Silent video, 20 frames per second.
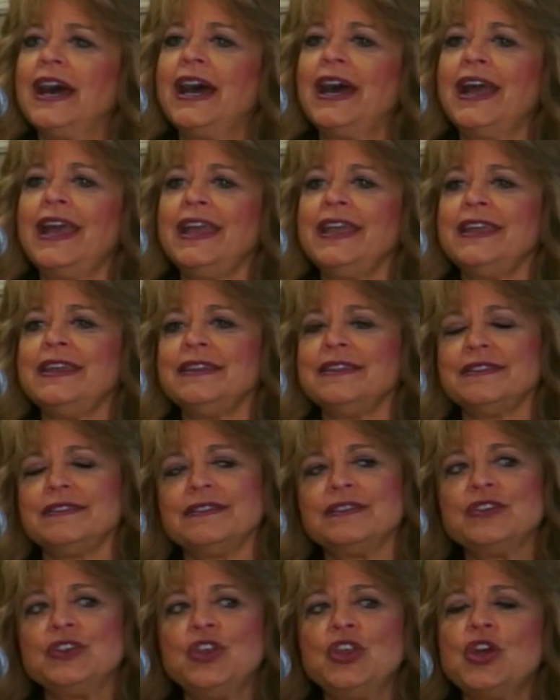I
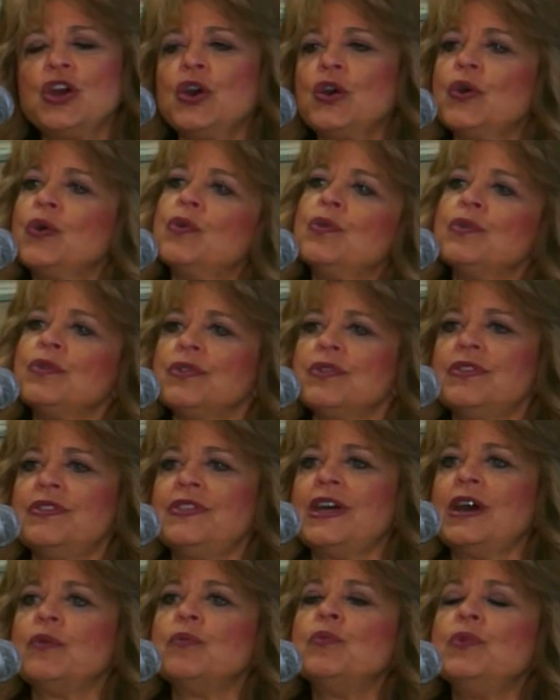know
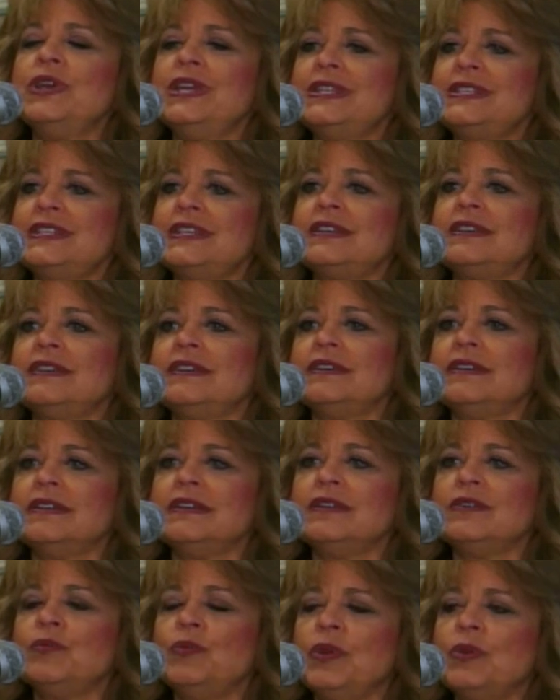that we
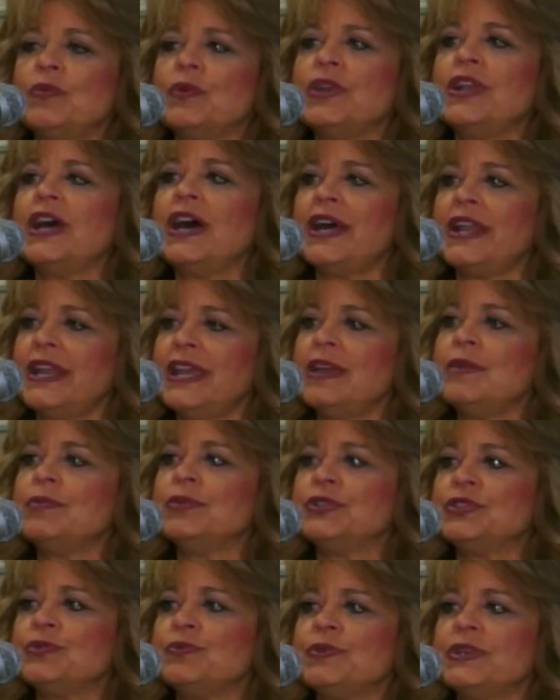were not
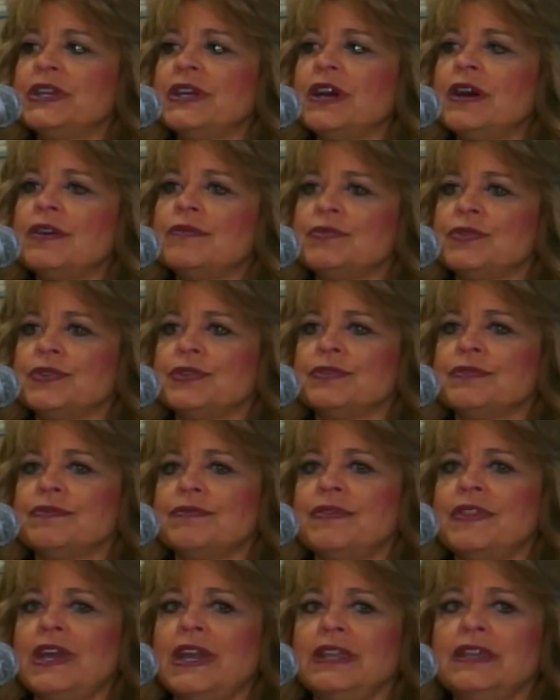able to recover
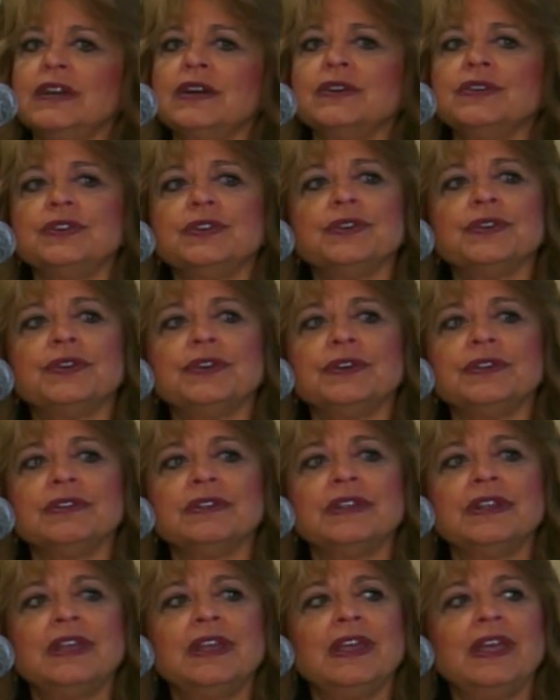that young girl.
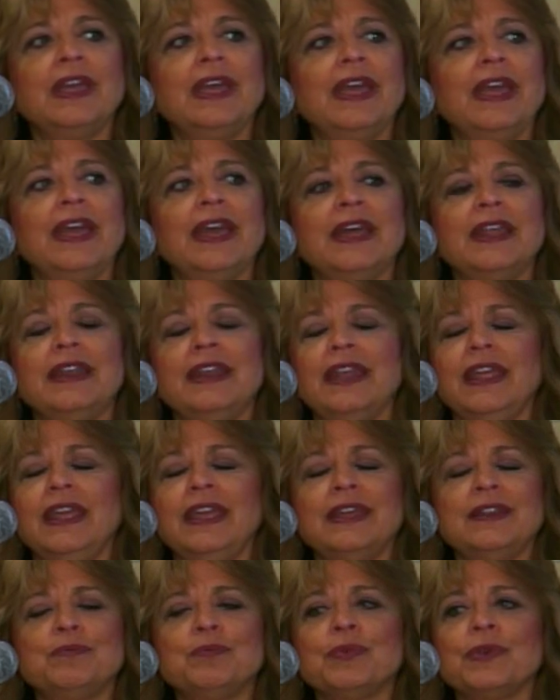And
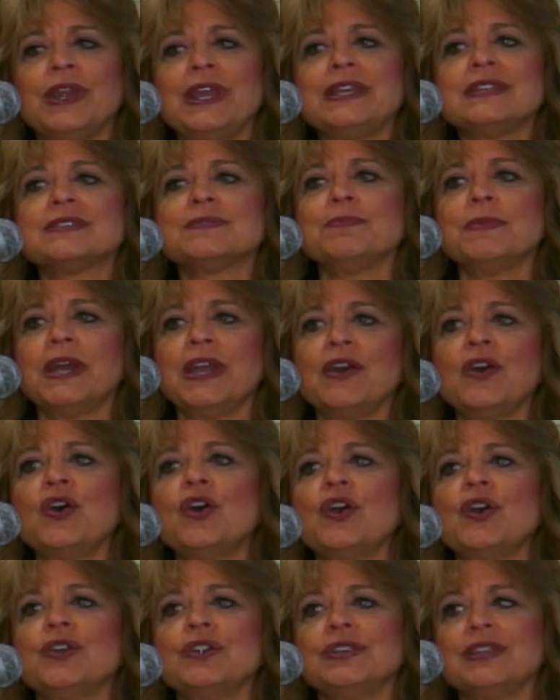it breaks my
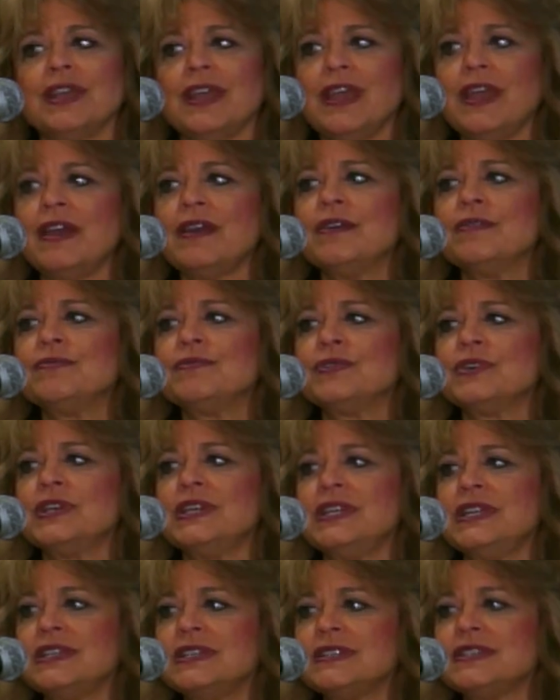heart
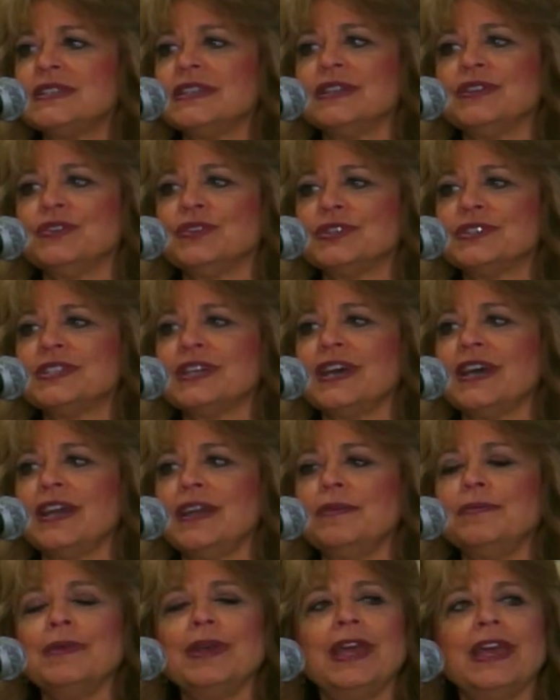every single
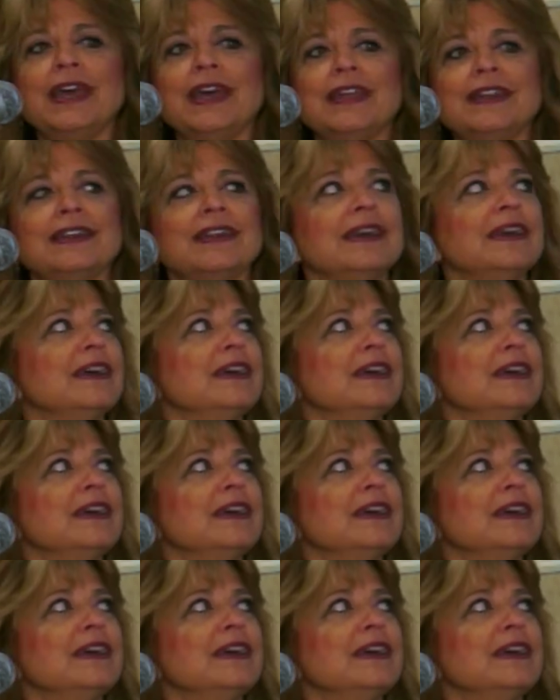time. And